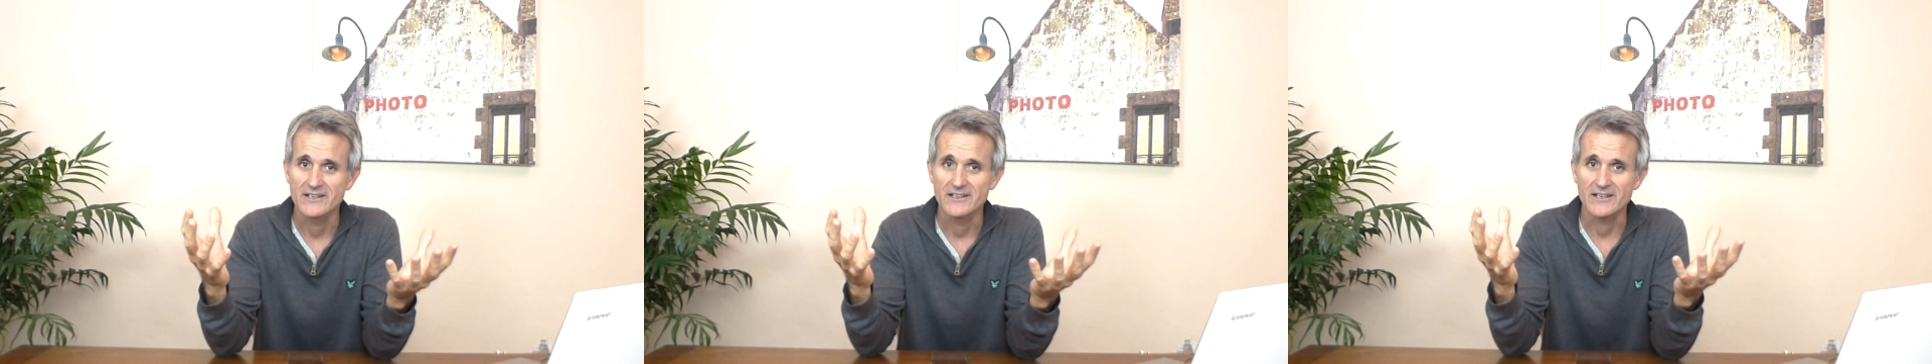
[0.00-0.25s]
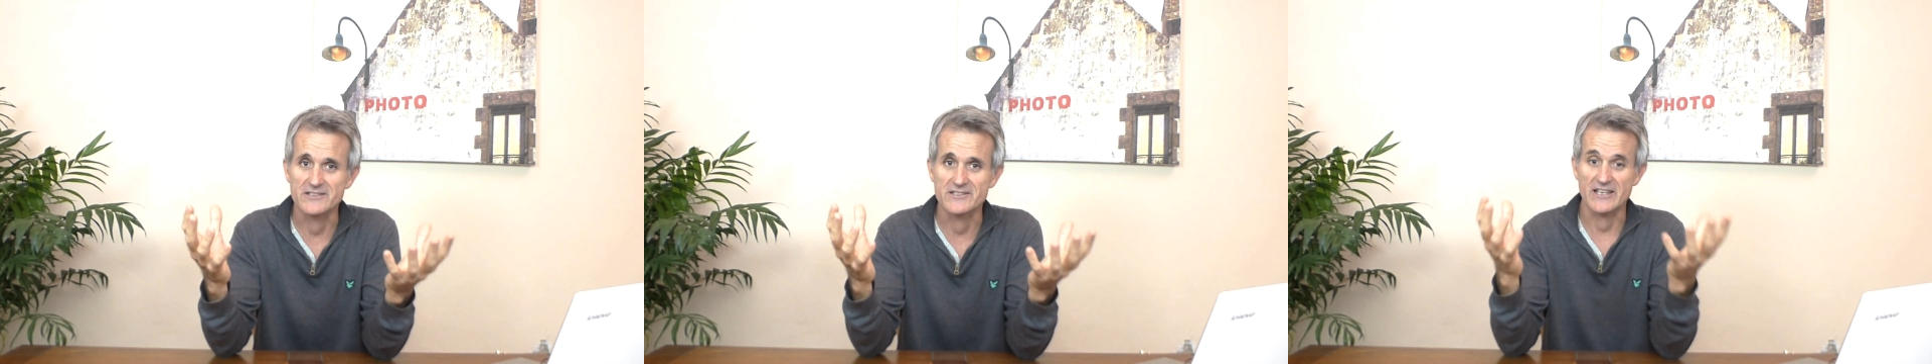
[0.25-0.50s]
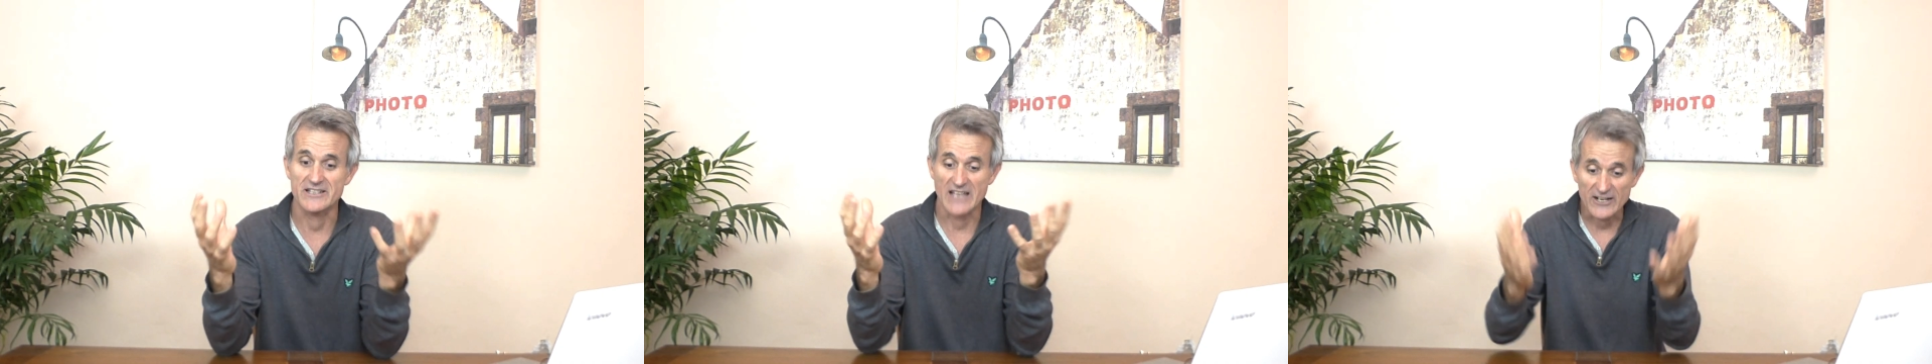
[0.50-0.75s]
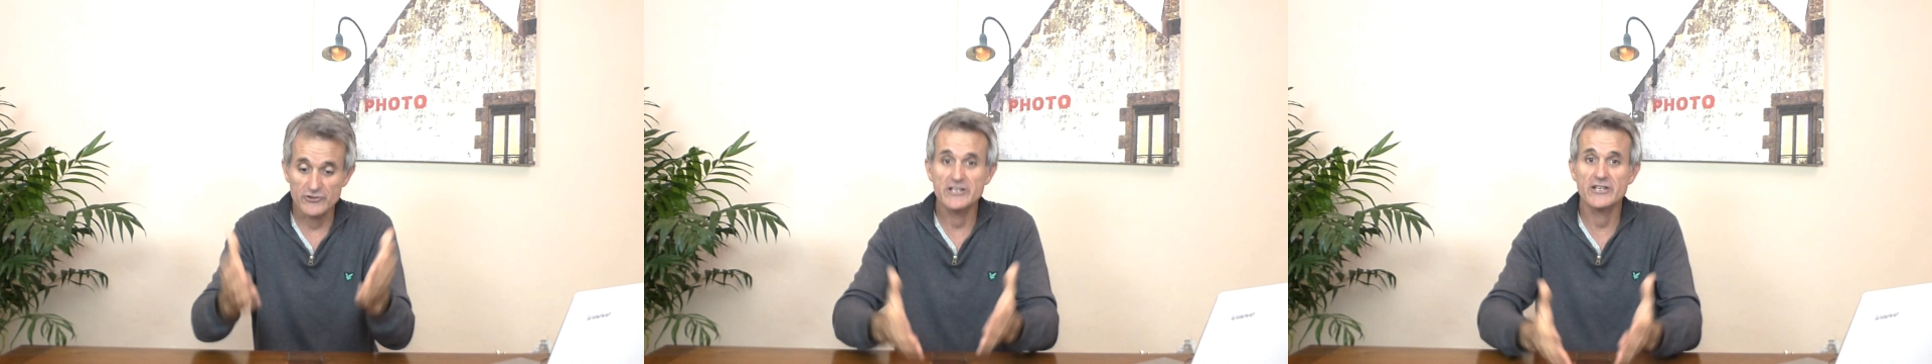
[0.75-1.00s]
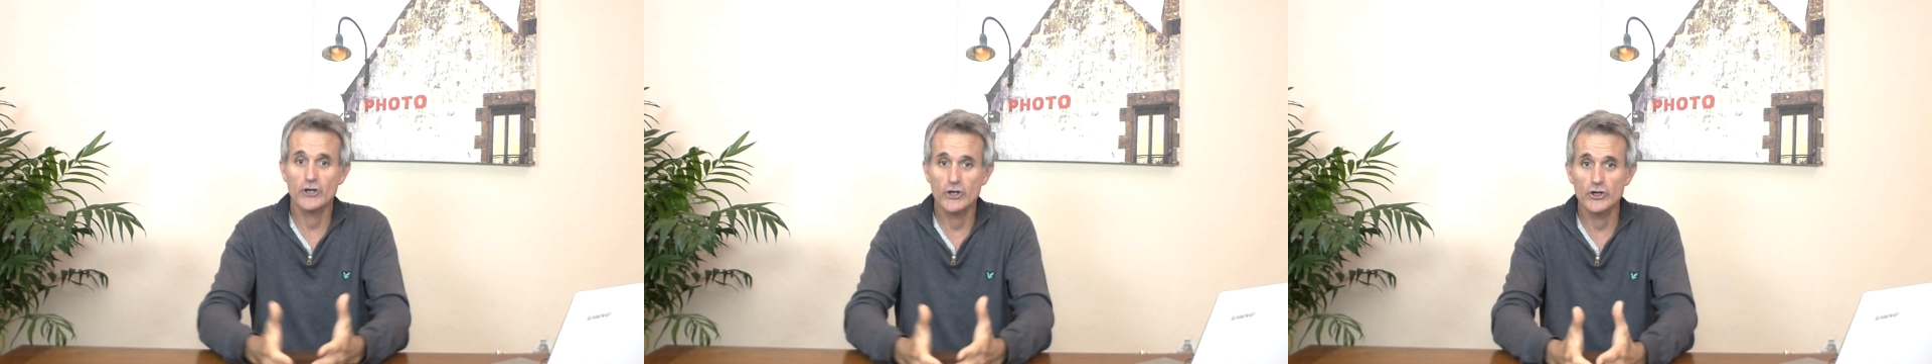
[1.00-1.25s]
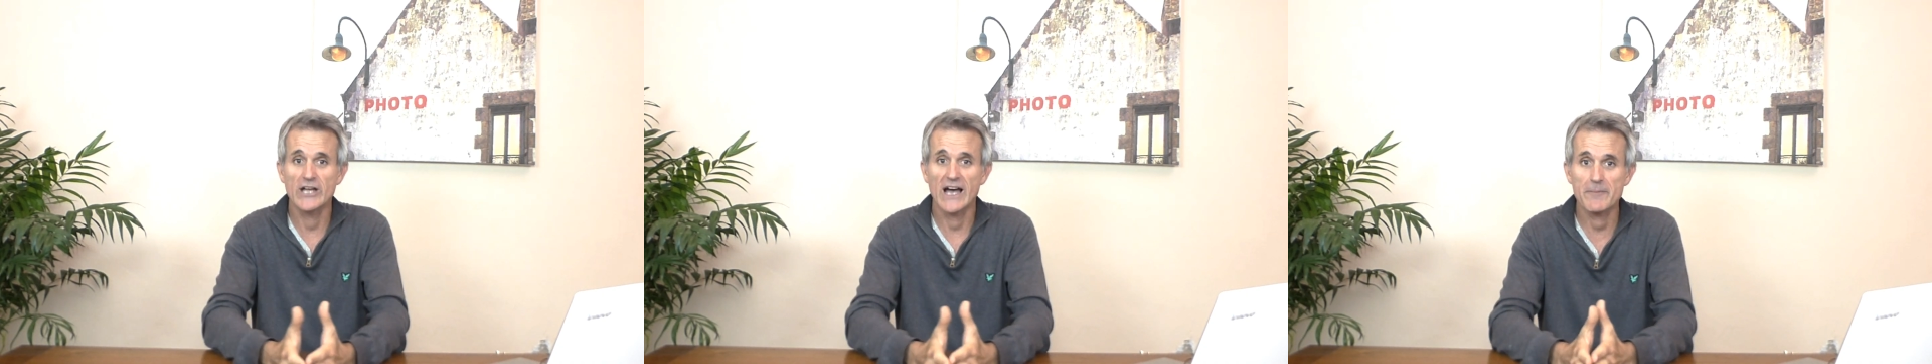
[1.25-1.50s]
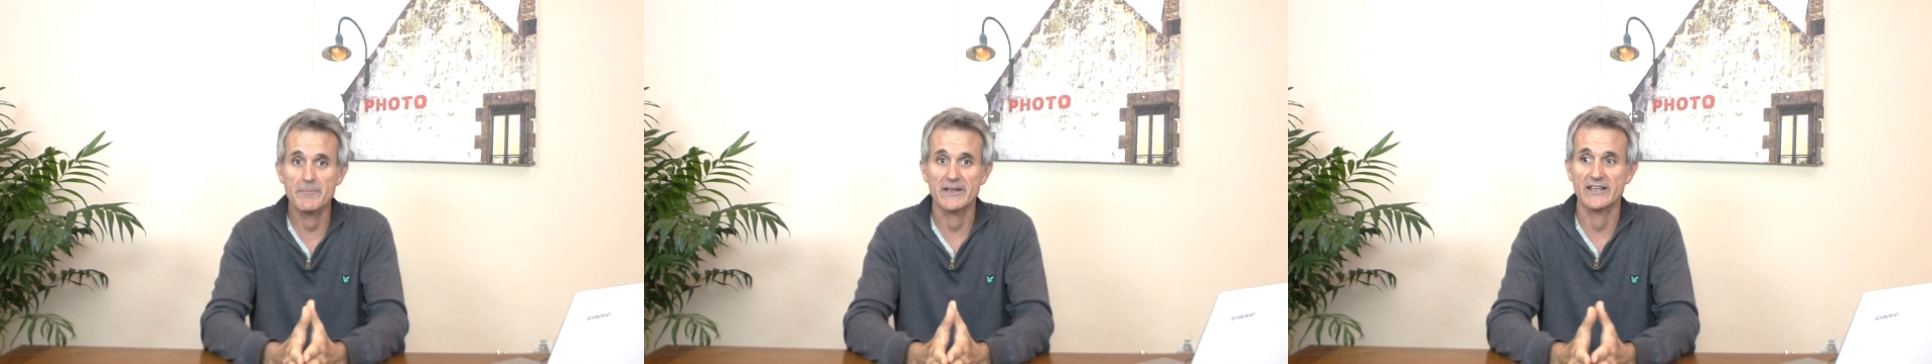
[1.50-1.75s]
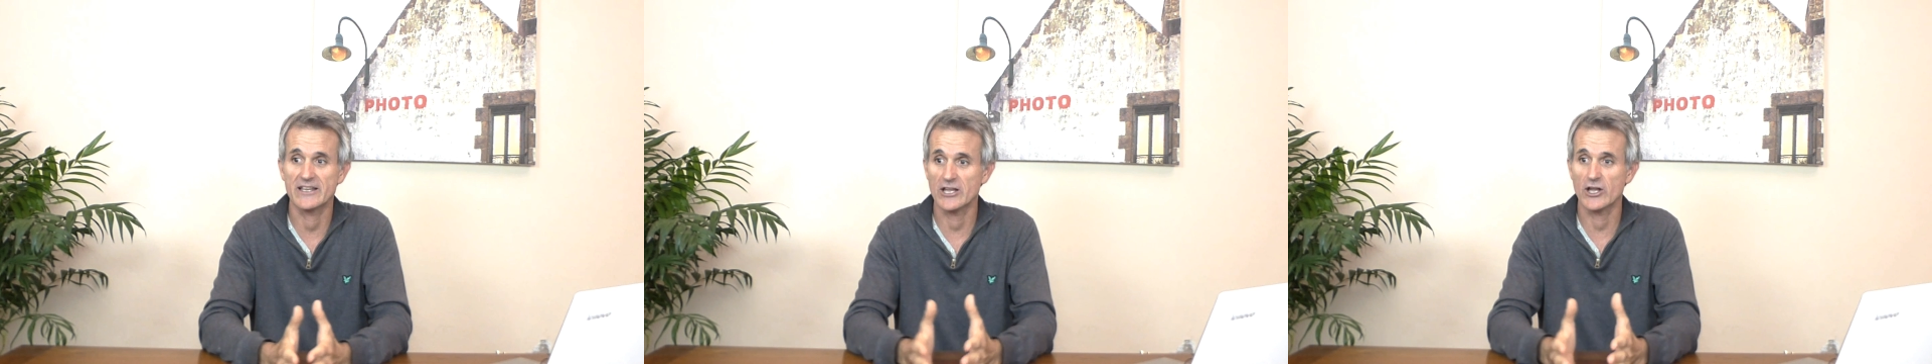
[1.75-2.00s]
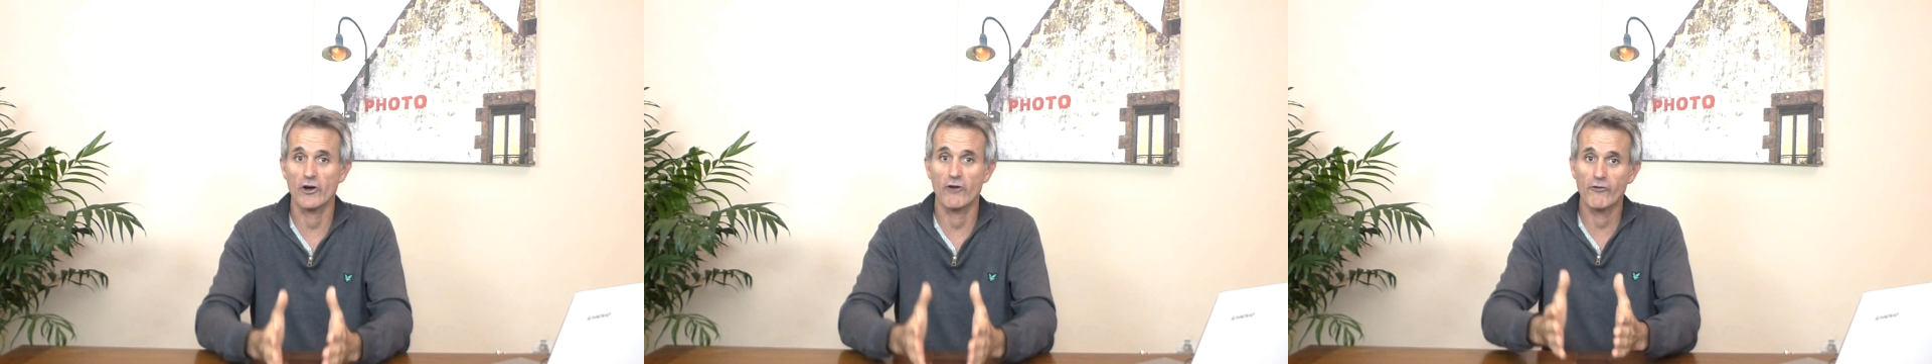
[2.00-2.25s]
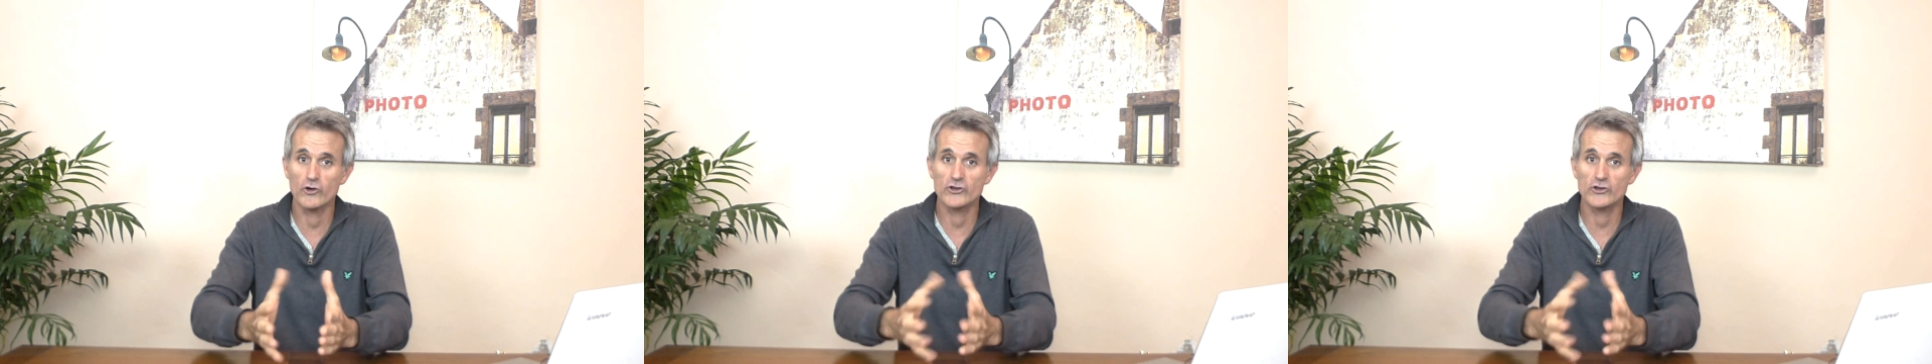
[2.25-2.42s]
It actually could happen. And of course,